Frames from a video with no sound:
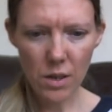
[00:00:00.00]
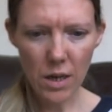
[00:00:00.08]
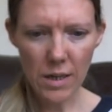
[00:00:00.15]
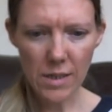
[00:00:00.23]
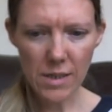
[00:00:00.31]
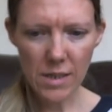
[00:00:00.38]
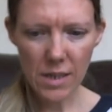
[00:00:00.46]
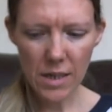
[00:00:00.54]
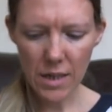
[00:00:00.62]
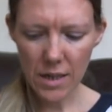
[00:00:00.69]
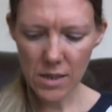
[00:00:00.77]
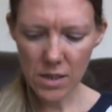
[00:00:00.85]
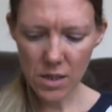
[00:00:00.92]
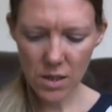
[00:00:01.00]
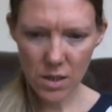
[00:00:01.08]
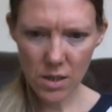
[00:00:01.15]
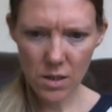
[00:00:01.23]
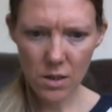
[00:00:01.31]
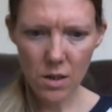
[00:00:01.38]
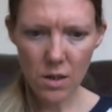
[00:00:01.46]
I did
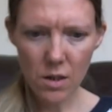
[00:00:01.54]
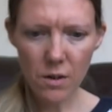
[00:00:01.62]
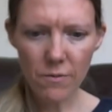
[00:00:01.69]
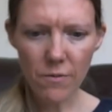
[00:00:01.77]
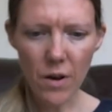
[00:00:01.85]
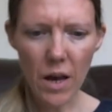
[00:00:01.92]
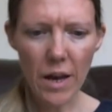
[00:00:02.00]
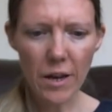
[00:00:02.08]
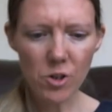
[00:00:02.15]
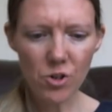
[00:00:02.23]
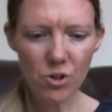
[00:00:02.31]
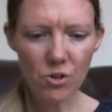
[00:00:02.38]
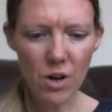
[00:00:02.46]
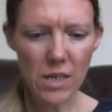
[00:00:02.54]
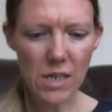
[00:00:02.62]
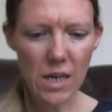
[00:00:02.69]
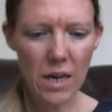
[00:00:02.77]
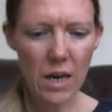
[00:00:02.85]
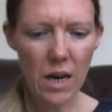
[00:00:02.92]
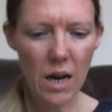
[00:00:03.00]
for extra
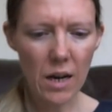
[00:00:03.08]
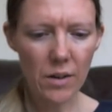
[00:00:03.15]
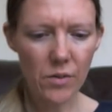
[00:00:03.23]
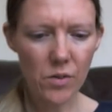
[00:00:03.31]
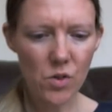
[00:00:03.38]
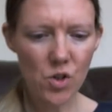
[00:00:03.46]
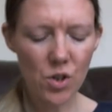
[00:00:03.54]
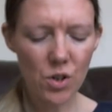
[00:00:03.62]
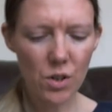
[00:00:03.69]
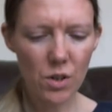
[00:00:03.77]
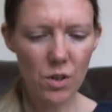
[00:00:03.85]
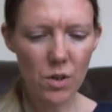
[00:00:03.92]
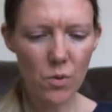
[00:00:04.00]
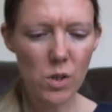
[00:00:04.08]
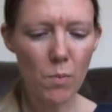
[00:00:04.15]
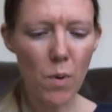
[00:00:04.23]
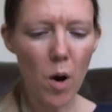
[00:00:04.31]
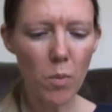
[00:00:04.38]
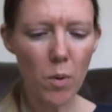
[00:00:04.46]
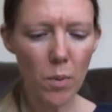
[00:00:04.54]
credit, and there was a
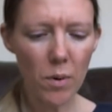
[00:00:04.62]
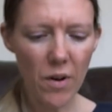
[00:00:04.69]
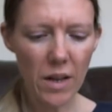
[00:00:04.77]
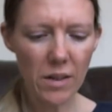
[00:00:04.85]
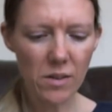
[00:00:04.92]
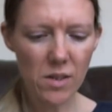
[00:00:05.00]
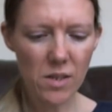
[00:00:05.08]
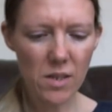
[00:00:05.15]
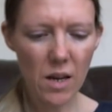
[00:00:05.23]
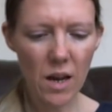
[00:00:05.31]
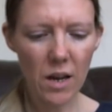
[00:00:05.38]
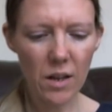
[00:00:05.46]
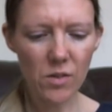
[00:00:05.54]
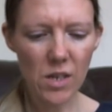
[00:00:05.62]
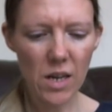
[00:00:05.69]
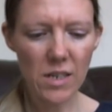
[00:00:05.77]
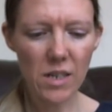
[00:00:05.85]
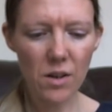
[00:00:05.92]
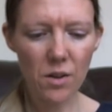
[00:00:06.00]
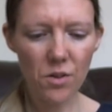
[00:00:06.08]
pop-up event, and I did